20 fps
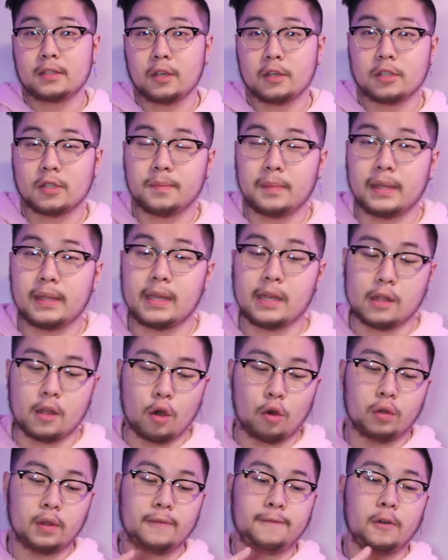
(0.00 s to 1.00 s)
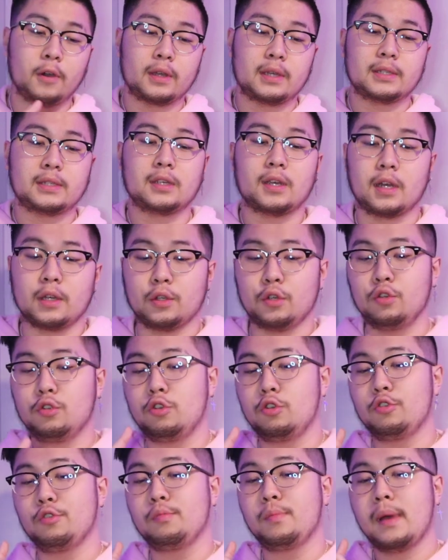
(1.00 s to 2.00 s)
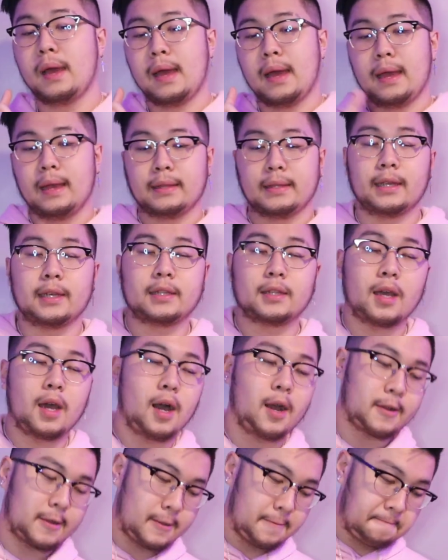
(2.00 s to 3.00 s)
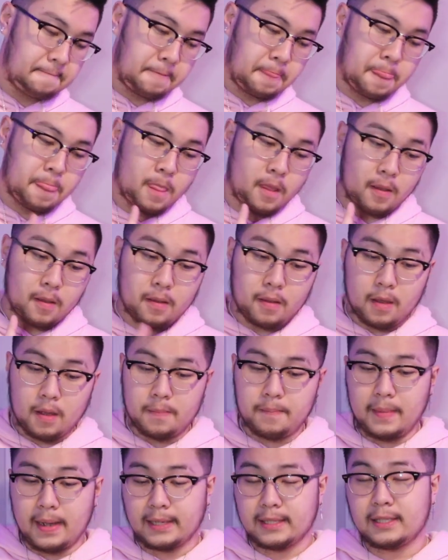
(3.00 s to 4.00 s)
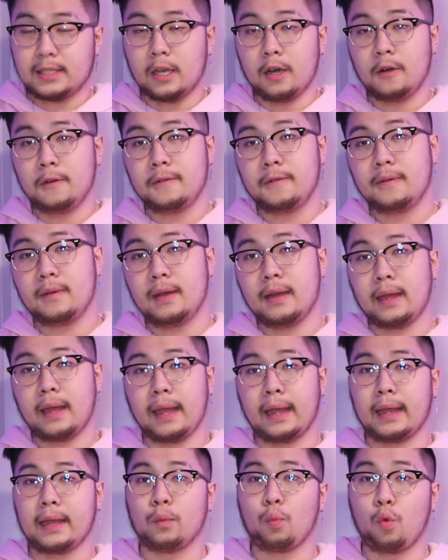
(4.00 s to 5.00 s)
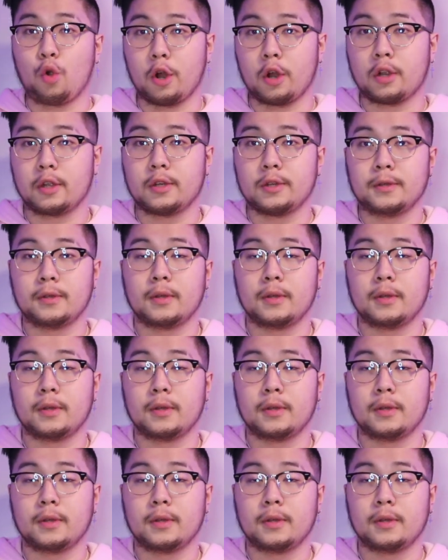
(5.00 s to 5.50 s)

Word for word: social media and only focusing on YouTube, TikTok, myself, and work.